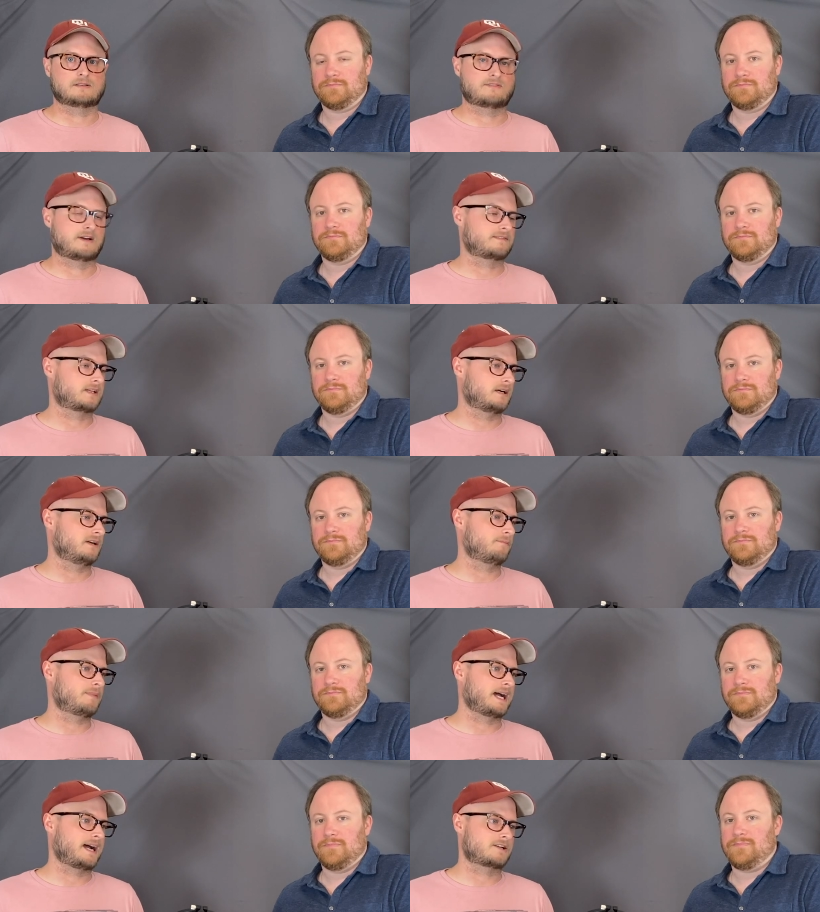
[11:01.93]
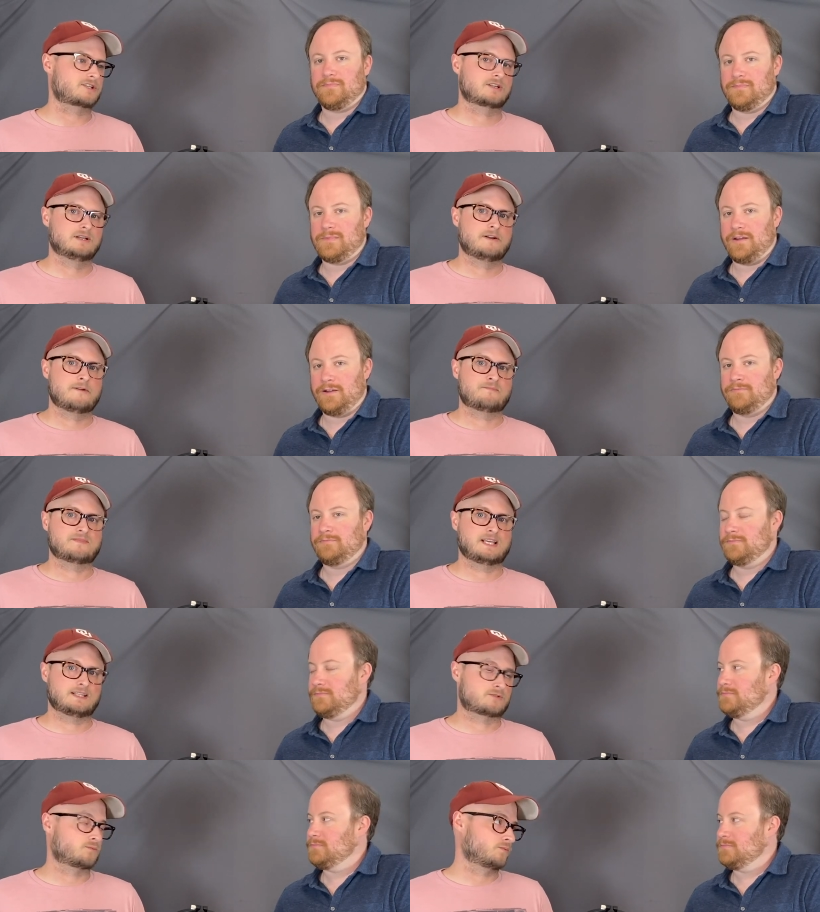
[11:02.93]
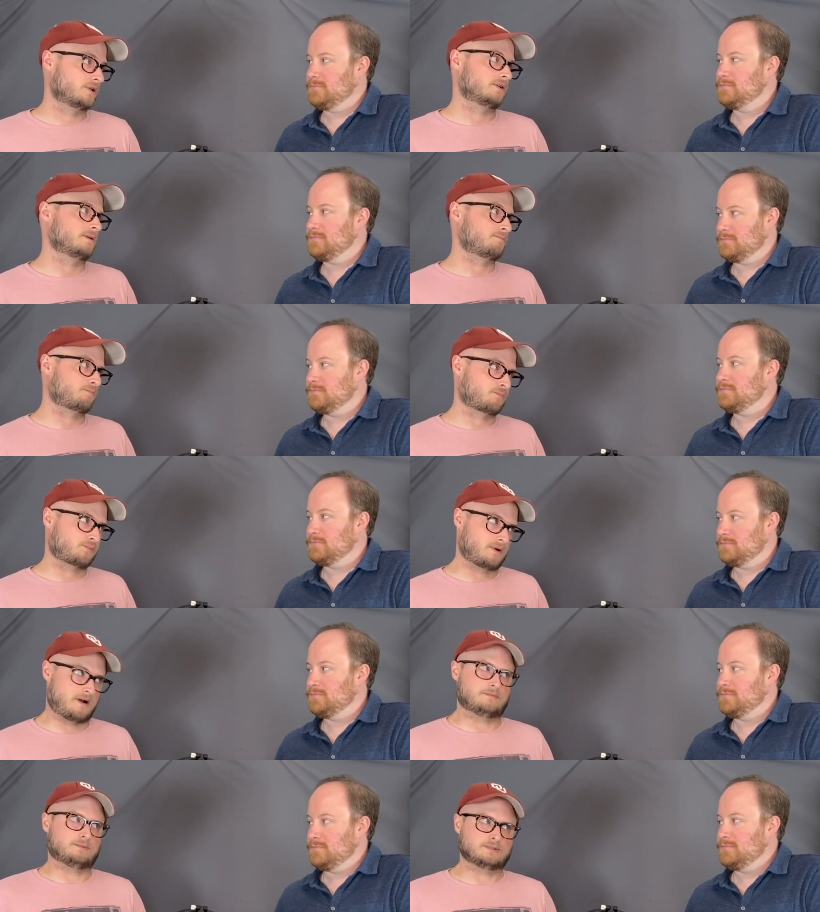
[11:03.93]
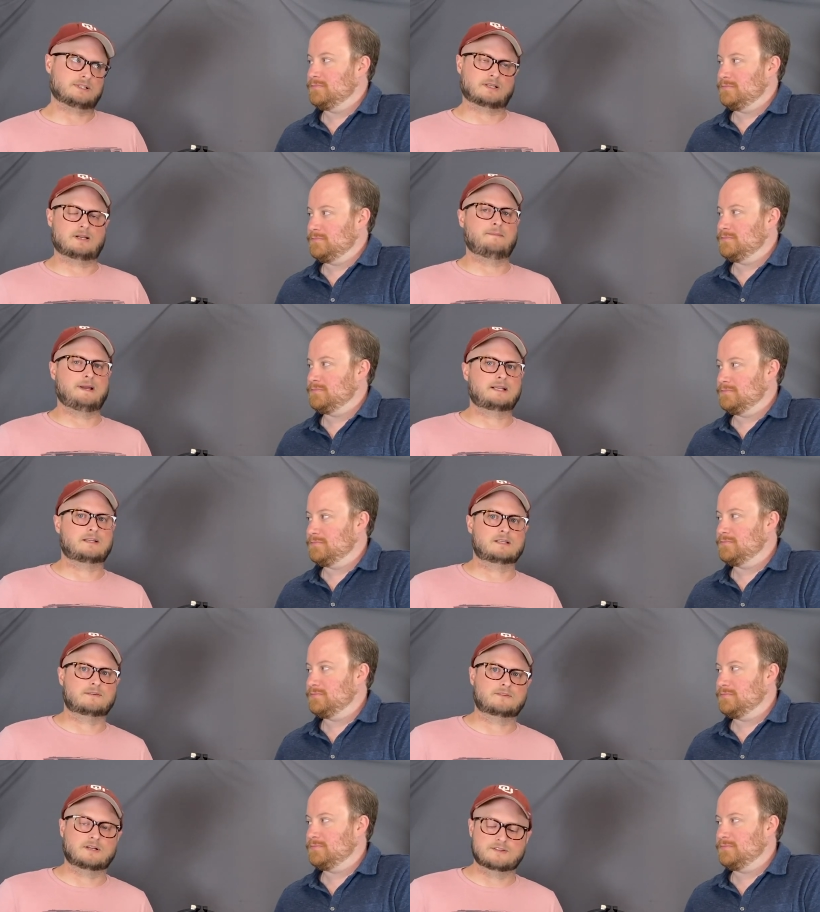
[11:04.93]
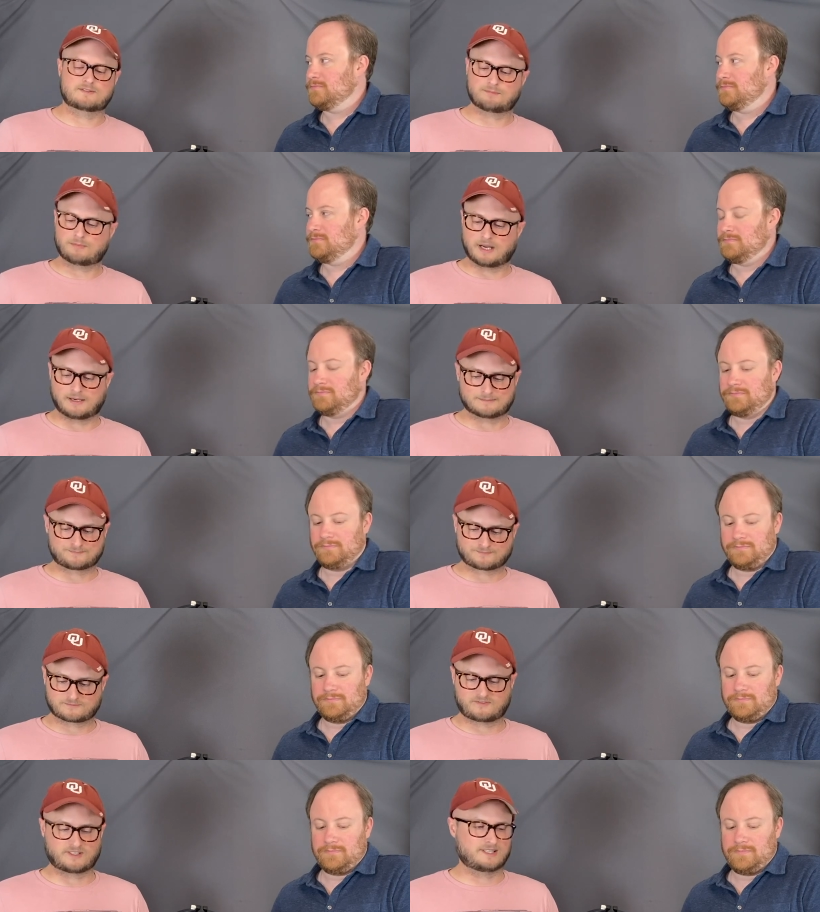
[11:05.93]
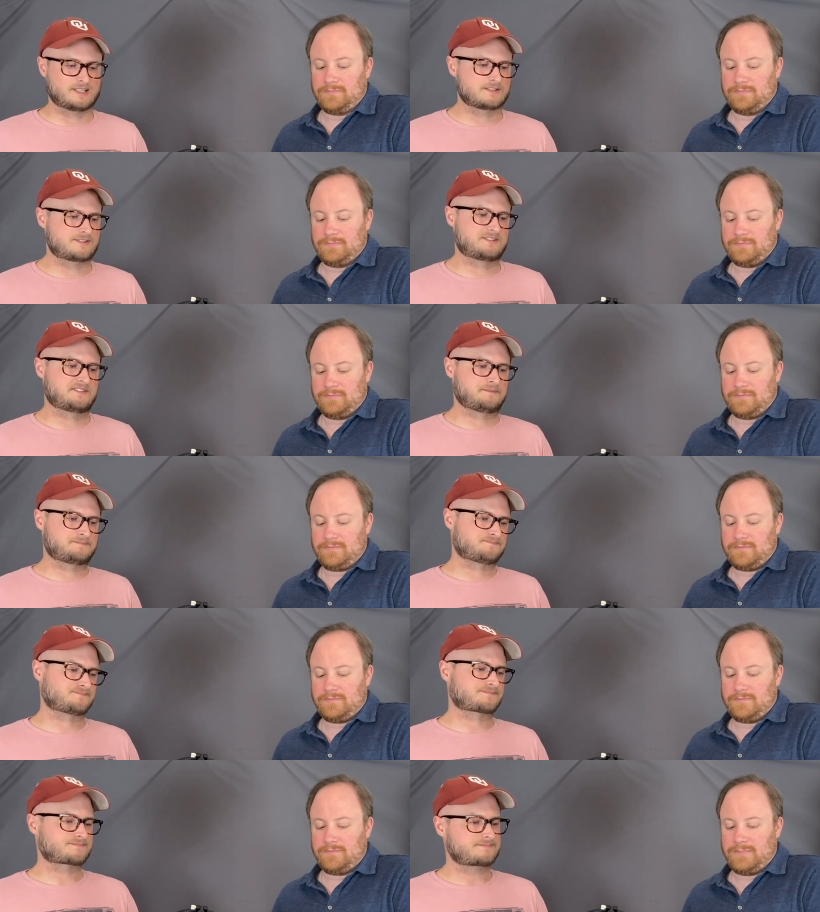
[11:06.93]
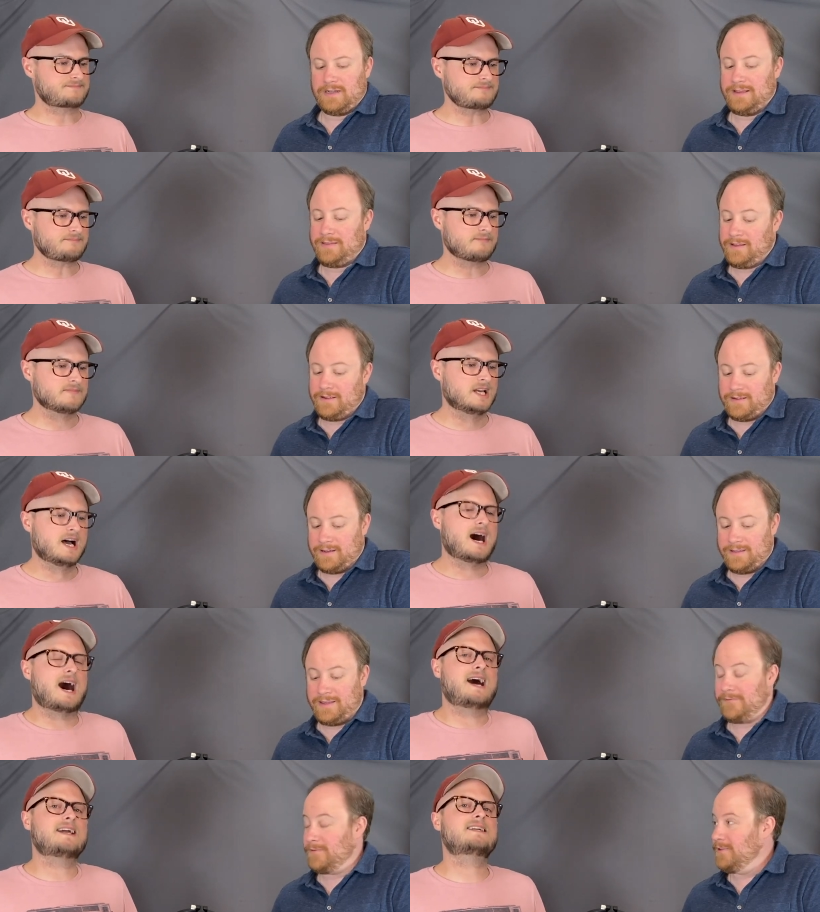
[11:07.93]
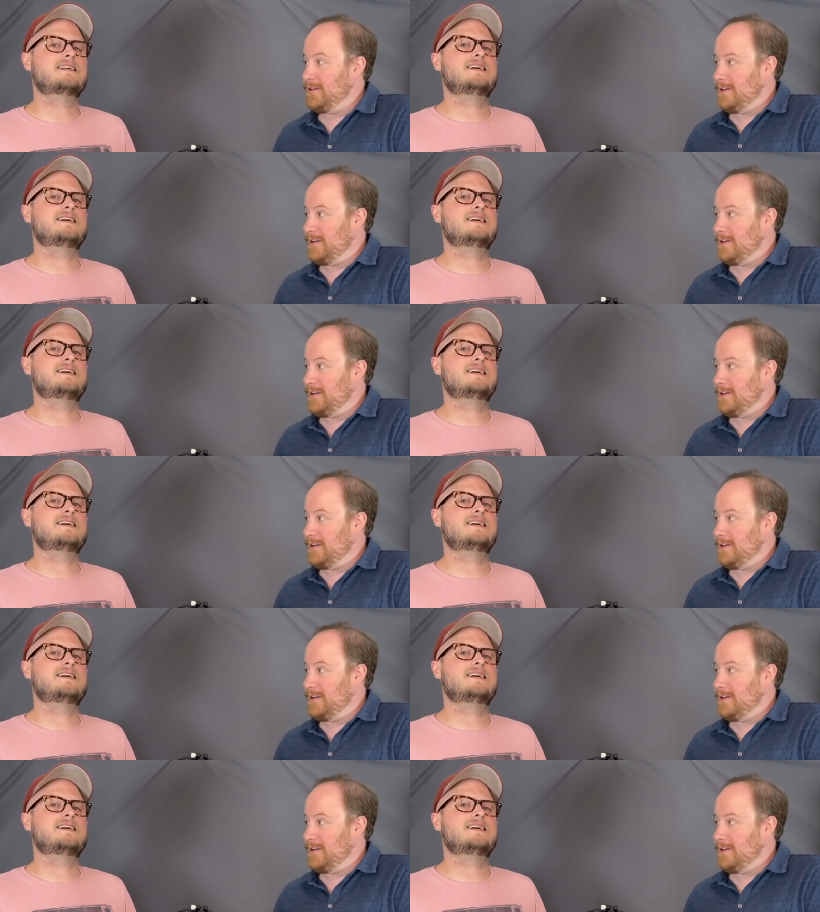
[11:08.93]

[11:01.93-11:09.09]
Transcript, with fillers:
Speaker 1: a five gallon batch. Yeah. It's really probably gonna make a difference. But for this, I think I think I, for the